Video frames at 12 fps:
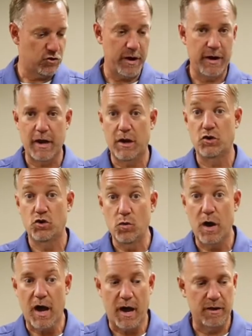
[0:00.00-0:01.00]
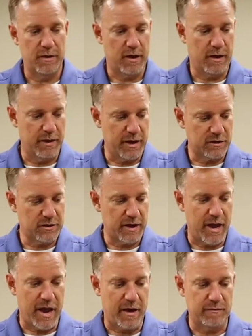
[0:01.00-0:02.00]
training on DU-HA, uh, the next
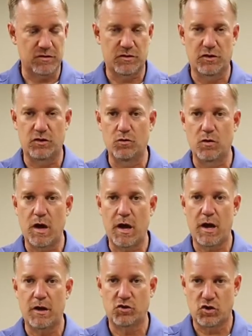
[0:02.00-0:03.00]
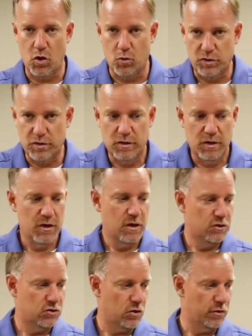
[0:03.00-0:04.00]
thing I have is the DU-HA Tote.
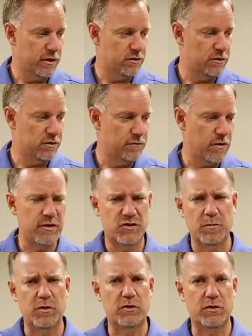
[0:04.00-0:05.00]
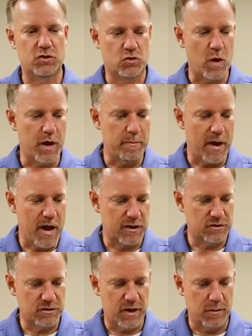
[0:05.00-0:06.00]
So this is very similar to the squad
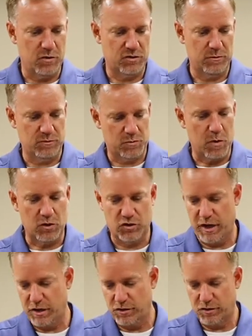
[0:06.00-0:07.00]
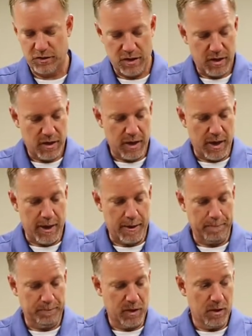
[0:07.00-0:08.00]
box um, with some small changes.
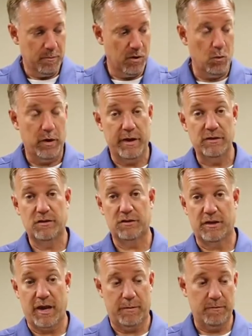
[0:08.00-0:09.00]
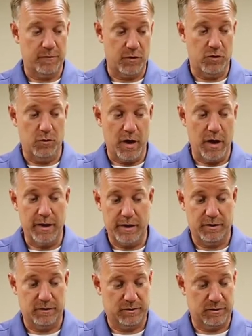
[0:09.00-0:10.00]
Um, but what is the same for DU-HA
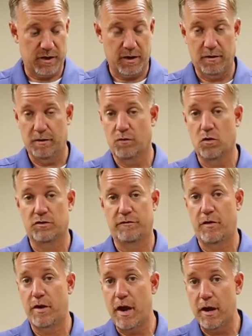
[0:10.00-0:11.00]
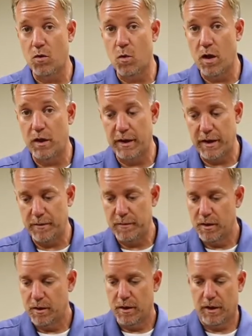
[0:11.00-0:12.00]
is, uh, of course, very high
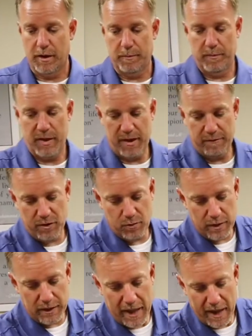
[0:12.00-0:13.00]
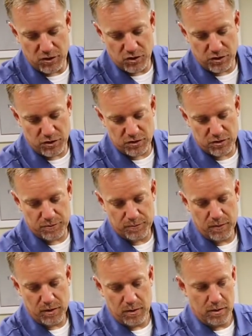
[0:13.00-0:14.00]
quality, um, heavy duty latches,
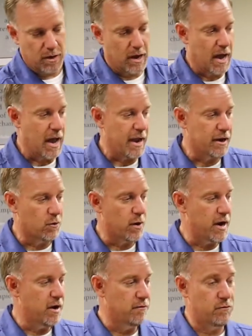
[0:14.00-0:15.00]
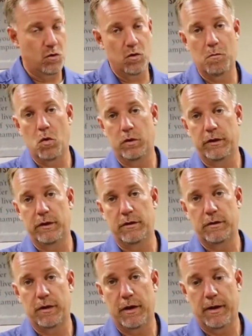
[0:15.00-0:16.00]
a high grade of roto
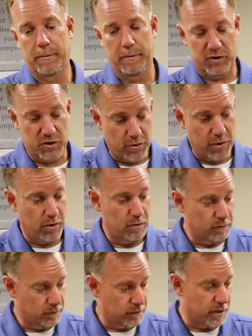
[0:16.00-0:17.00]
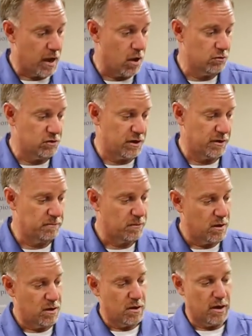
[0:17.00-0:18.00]
molded uh, material for the housing,
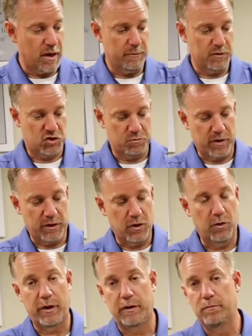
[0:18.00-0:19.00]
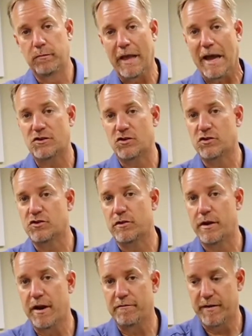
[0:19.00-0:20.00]
um, the spring loaded latches
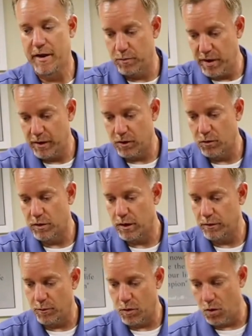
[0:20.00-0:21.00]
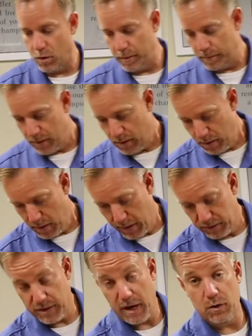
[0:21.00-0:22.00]
so they don't vibrate and go down the road.
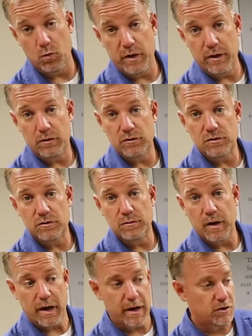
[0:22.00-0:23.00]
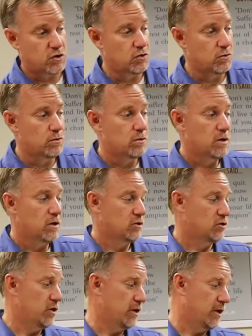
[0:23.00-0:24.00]
It's got wheels on it too,
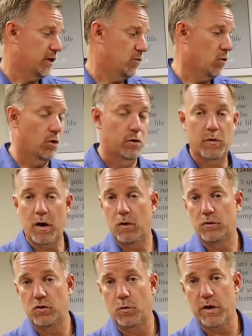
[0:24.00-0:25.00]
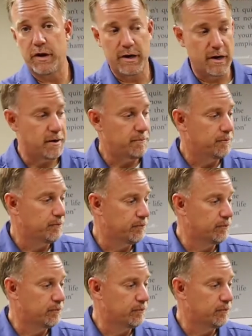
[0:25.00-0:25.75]
so you can roll it around to where you need it